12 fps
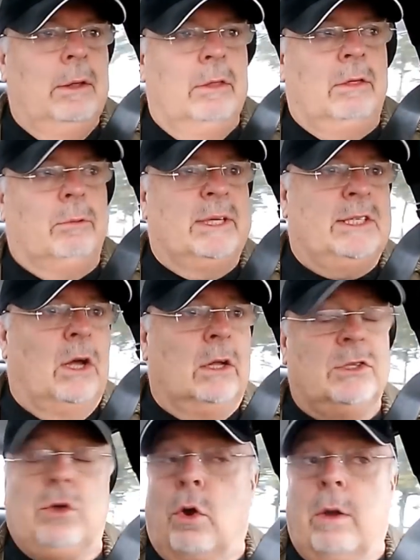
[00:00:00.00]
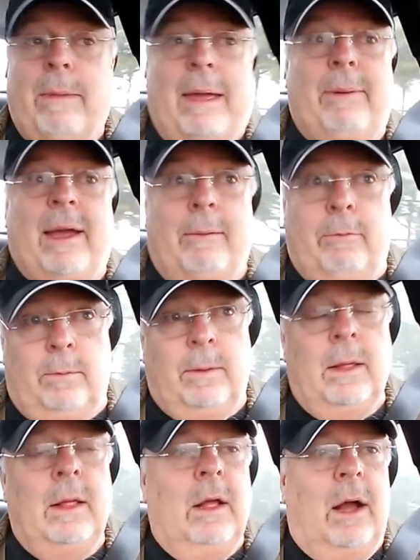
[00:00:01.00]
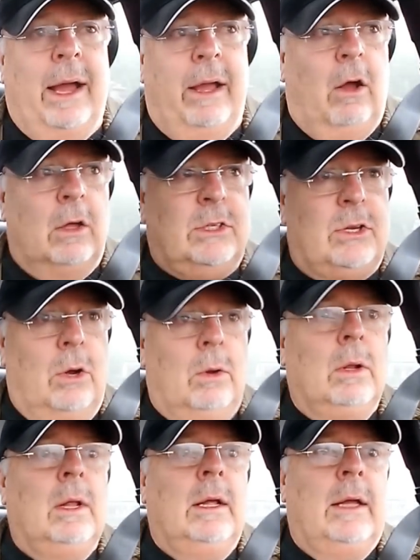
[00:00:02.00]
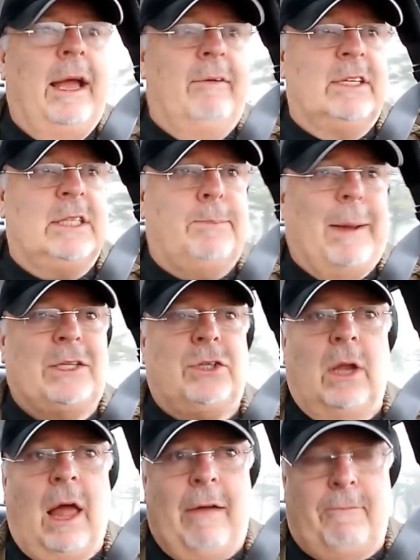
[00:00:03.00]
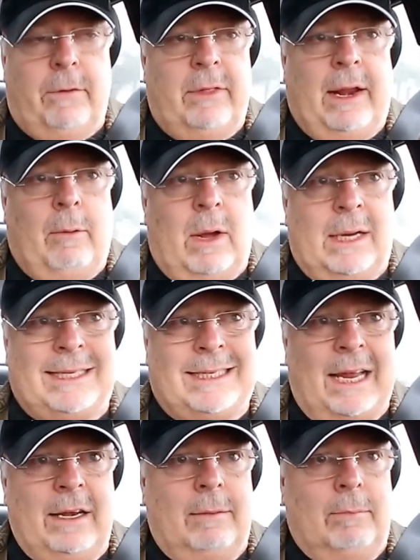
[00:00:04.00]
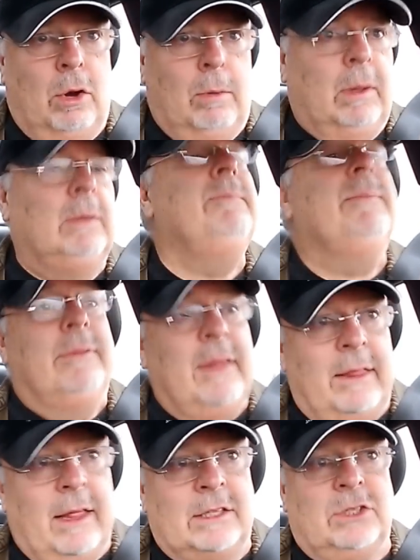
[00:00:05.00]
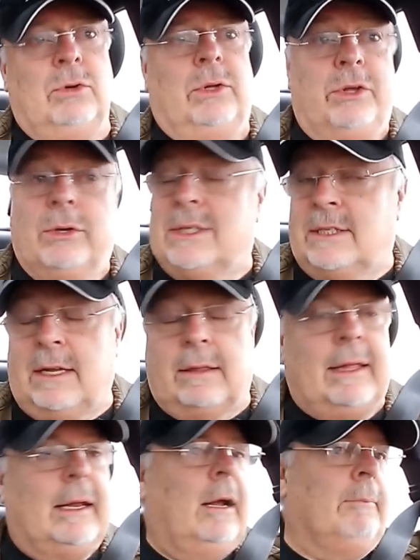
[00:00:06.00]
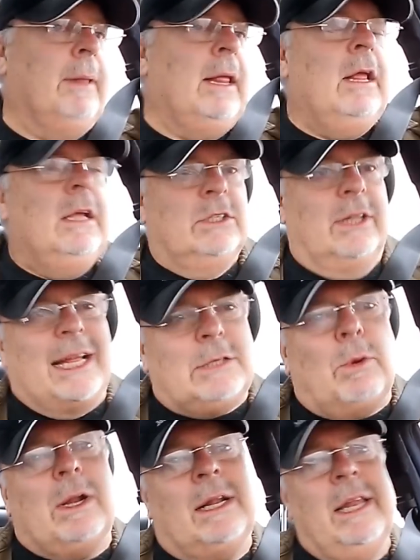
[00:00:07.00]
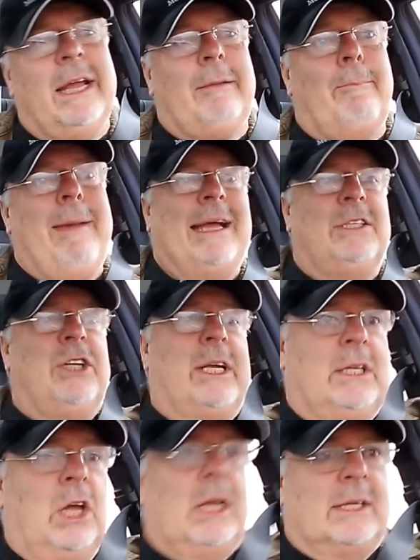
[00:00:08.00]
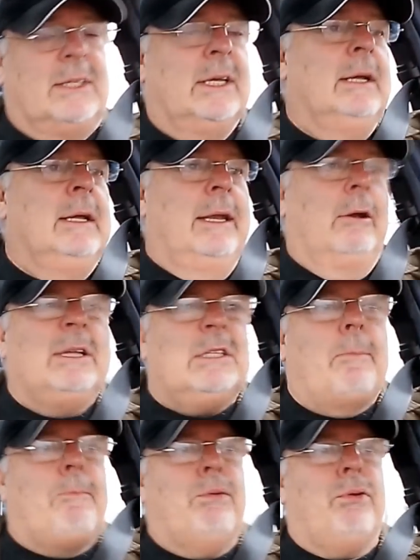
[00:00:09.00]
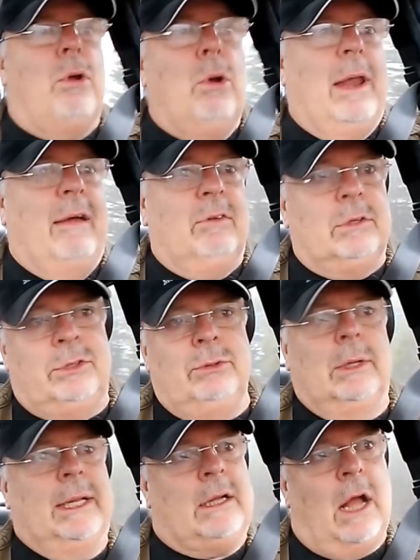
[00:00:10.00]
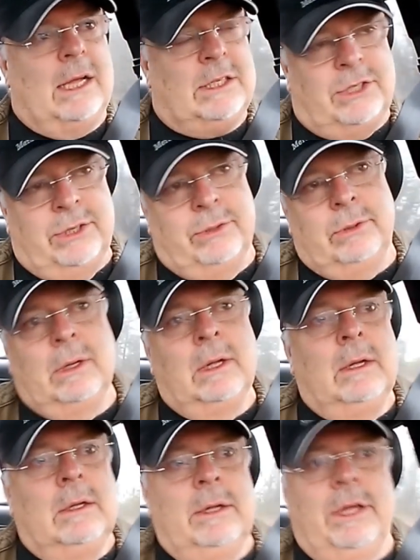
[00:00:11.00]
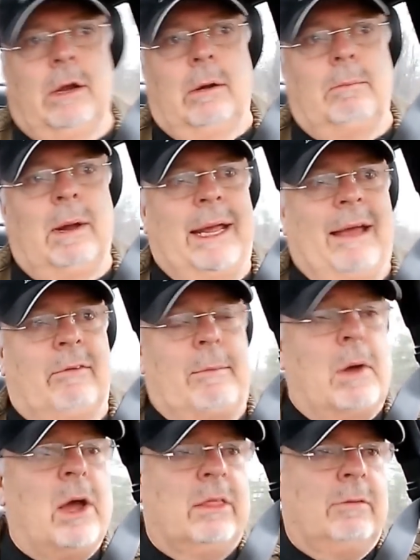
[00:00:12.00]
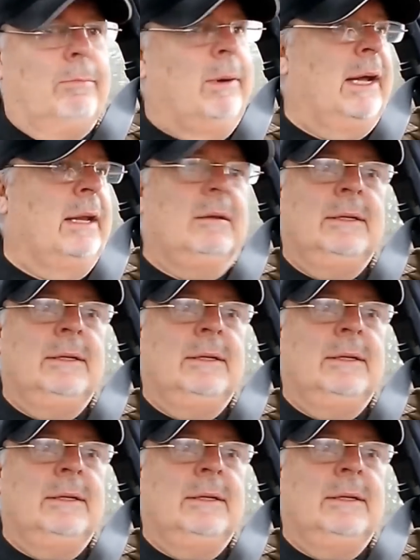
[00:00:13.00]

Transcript: the results. Or maybe I also have a special offer that I want to send to mobile. Then that's cool, you can set that up. So that's what ClickMagick does. Now, it's a pro level tool. It costs you money every month, but